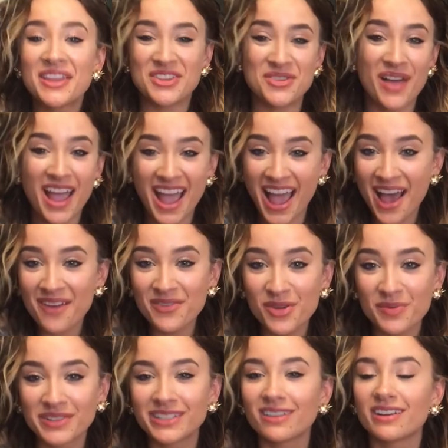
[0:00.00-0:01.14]
you have your
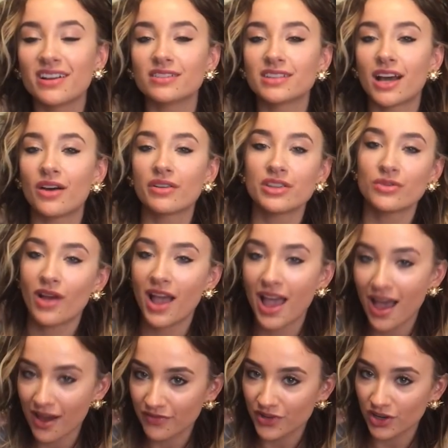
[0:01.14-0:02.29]
materials out, you
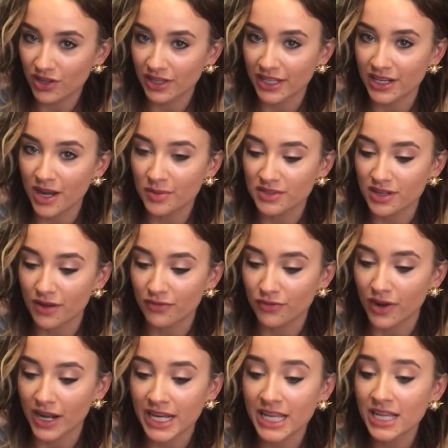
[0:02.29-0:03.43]
have your cleanup stuff
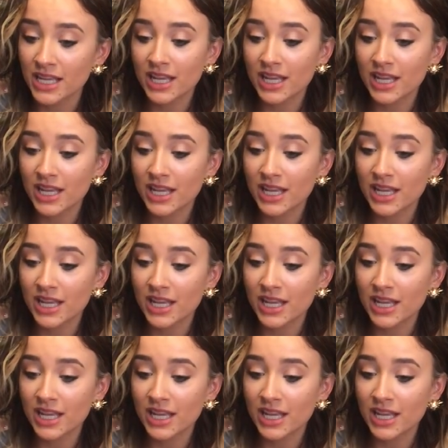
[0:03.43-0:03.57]
ready,